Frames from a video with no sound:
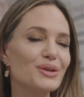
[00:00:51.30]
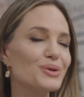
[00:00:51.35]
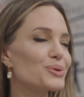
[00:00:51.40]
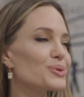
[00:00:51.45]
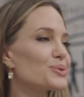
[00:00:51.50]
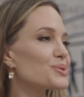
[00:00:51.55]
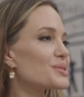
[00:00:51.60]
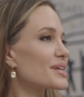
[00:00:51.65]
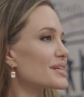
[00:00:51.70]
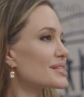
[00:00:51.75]

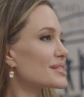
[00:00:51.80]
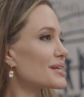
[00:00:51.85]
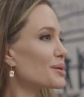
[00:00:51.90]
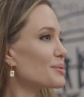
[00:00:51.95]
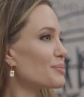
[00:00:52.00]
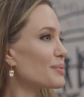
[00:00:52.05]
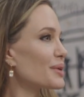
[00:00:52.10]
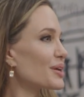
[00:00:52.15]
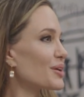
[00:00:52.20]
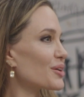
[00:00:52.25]
has
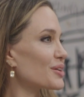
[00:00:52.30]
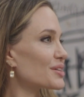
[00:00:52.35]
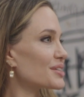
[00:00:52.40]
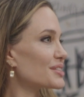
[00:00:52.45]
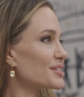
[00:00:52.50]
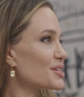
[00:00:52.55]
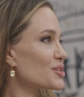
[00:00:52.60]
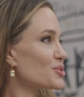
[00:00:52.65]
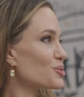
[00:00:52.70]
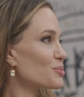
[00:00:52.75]
anybody gone to
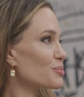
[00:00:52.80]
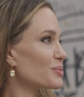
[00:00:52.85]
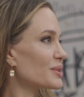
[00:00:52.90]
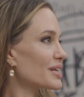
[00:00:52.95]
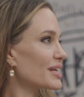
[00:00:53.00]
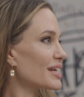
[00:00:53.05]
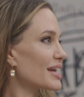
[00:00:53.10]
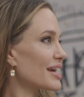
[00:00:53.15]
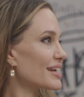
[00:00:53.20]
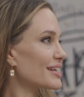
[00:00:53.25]
see Jubilee
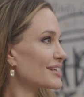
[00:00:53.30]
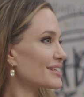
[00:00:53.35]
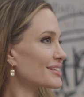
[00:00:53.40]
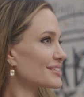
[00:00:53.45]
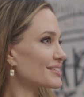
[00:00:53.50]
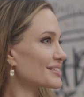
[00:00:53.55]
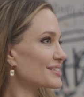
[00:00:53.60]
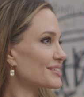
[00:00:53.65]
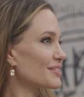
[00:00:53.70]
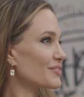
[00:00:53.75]
yet?
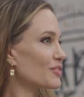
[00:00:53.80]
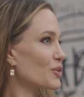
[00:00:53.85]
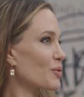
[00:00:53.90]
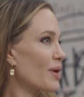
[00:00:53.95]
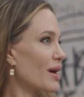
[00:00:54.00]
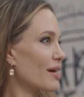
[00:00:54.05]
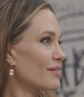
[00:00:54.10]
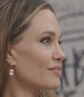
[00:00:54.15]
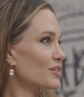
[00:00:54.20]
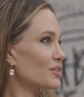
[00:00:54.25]
If you
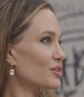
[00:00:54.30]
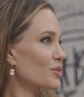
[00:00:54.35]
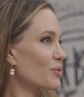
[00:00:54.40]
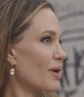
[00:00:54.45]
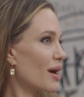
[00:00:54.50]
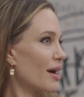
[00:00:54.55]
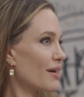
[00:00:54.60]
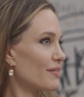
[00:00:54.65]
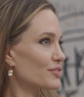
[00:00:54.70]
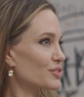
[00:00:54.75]
haven't, you
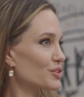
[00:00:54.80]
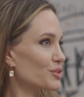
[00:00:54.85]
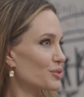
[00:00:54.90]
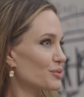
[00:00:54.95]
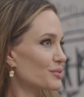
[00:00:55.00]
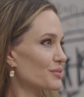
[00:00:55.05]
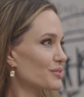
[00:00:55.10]
have to.